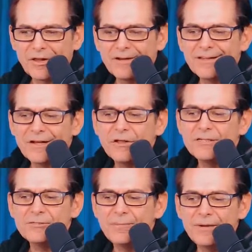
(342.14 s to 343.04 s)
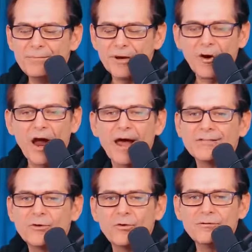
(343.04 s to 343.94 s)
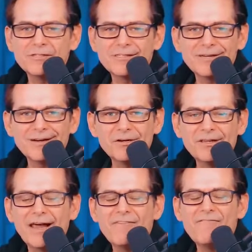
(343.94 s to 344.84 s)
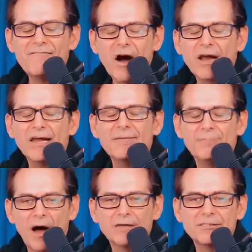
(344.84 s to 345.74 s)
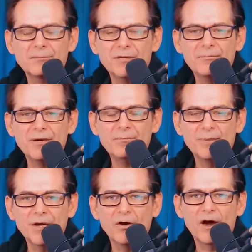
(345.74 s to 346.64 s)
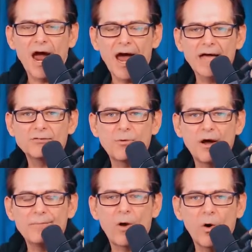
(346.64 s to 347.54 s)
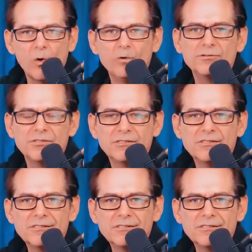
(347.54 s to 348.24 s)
Could the Clintons be bigger assholes? Could they fucking possibly be bigger asswipe holes?